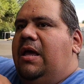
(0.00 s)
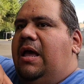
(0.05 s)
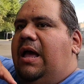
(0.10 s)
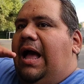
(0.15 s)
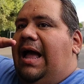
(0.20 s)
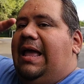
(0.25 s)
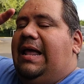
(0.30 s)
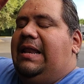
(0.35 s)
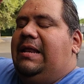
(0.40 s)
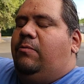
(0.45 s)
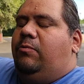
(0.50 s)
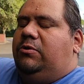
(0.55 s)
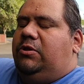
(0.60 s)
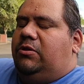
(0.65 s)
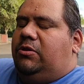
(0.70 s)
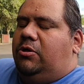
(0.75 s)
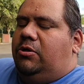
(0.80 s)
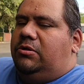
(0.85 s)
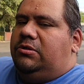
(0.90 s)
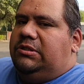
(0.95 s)
I hit it with a
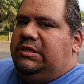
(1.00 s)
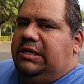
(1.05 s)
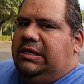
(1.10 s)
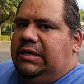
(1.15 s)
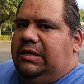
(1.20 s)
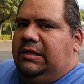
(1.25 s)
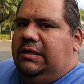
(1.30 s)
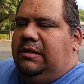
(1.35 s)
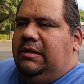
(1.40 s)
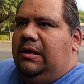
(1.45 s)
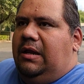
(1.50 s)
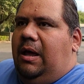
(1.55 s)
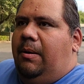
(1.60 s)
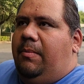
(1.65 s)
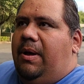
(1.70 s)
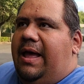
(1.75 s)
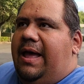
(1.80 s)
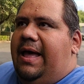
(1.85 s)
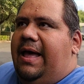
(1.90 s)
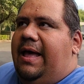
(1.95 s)
13. I'm
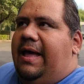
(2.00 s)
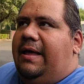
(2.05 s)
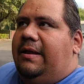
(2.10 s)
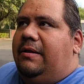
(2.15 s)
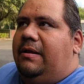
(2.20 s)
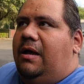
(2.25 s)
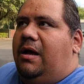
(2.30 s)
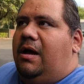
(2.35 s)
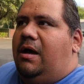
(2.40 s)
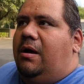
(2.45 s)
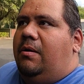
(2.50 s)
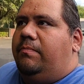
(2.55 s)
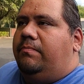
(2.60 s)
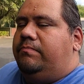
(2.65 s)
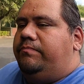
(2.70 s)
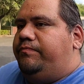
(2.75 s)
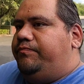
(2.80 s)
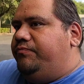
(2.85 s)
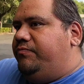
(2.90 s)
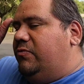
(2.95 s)
at
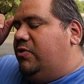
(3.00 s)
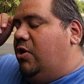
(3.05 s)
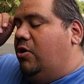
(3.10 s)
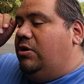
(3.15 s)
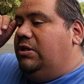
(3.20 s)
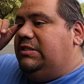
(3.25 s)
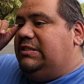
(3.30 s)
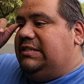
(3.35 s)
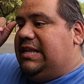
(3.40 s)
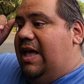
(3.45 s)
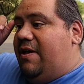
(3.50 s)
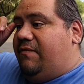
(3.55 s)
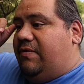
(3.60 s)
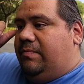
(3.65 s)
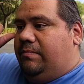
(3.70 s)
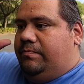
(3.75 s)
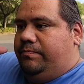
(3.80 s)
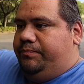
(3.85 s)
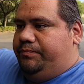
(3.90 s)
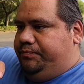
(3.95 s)
37.